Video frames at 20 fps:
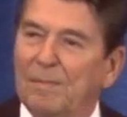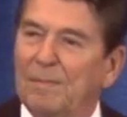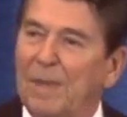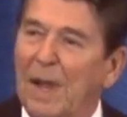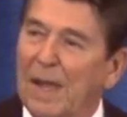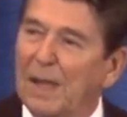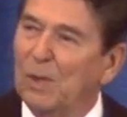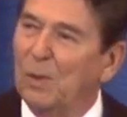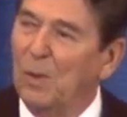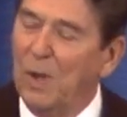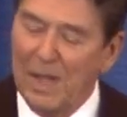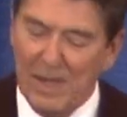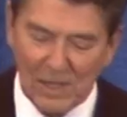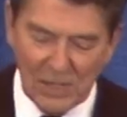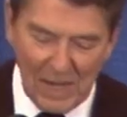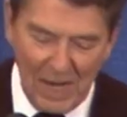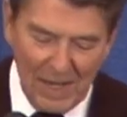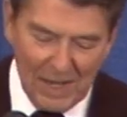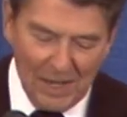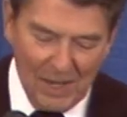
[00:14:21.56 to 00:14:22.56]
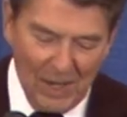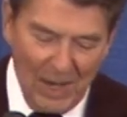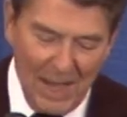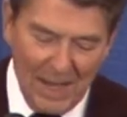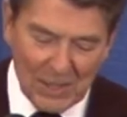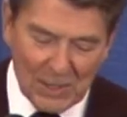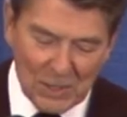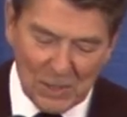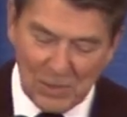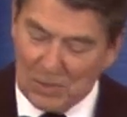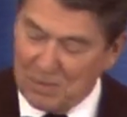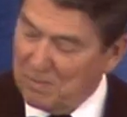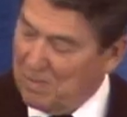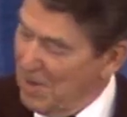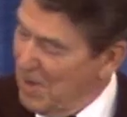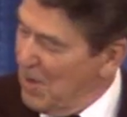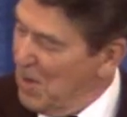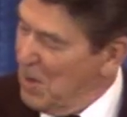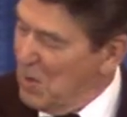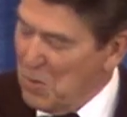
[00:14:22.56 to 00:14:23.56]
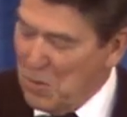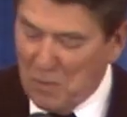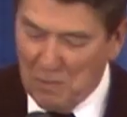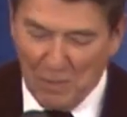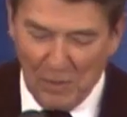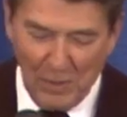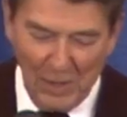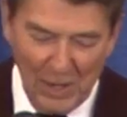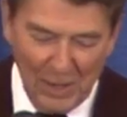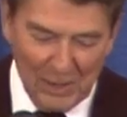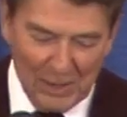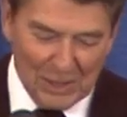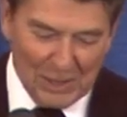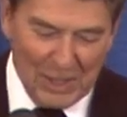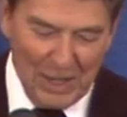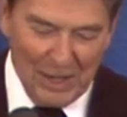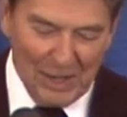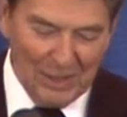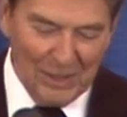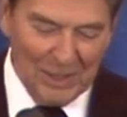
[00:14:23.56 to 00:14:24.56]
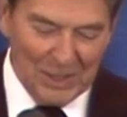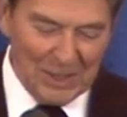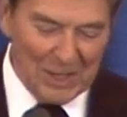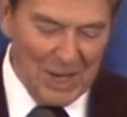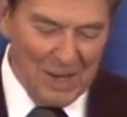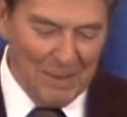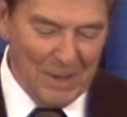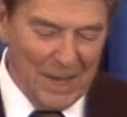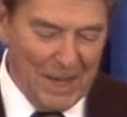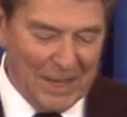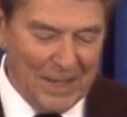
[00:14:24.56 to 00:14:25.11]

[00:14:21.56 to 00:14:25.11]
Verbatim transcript: By the way, as I glance over there at Carroll and Tommy,